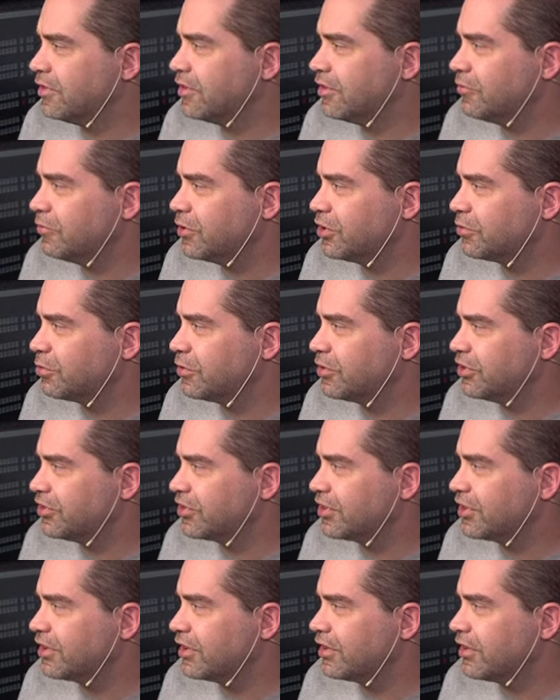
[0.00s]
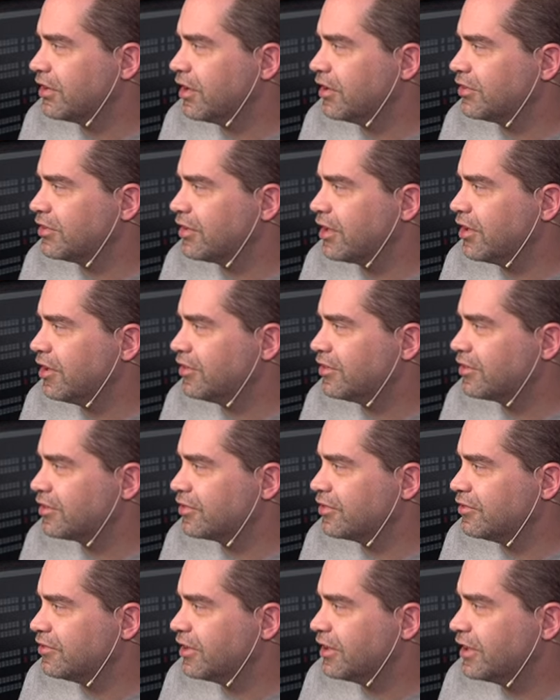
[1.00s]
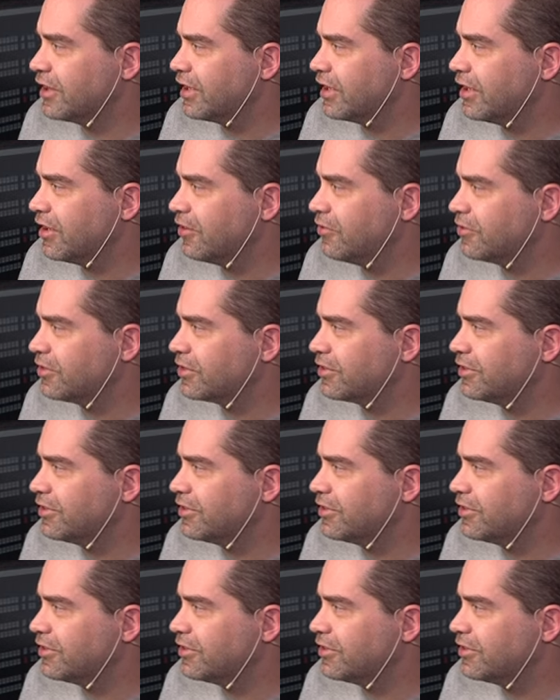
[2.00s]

which one is it? S S layout.